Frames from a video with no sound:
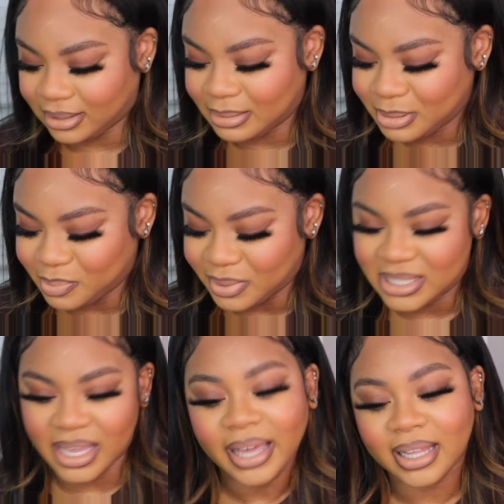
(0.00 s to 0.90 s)
Lips be
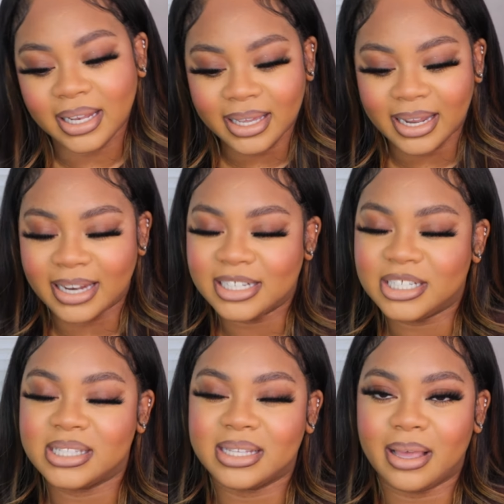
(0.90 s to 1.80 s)
tingling, and it
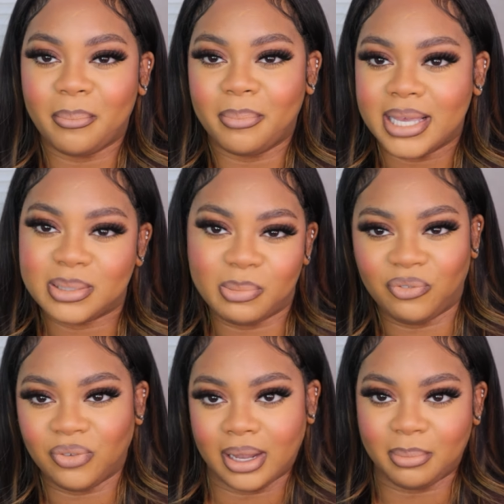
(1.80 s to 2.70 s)
just makes me
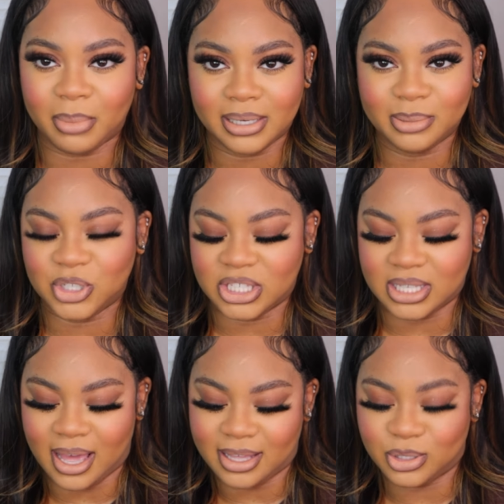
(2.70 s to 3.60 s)
feel like my lips just
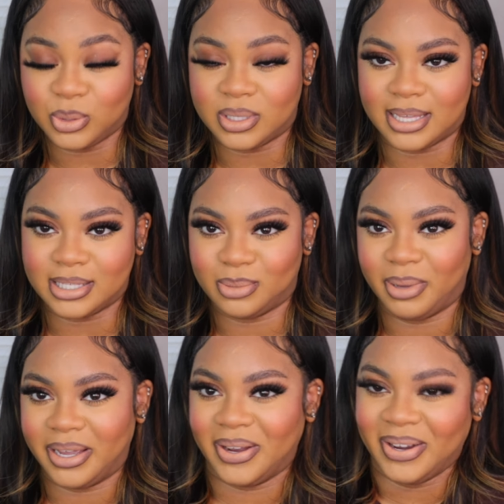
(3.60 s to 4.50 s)
got 2 sizes
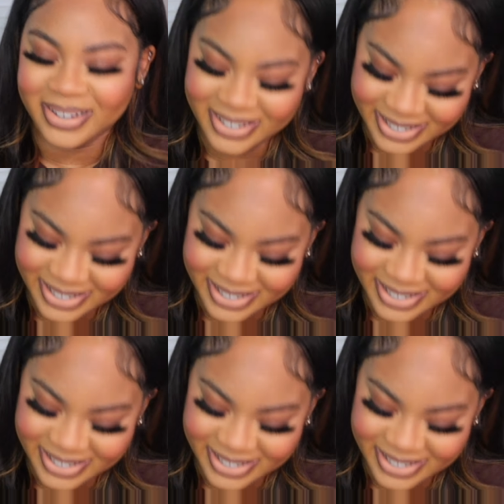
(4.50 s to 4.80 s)
bigger.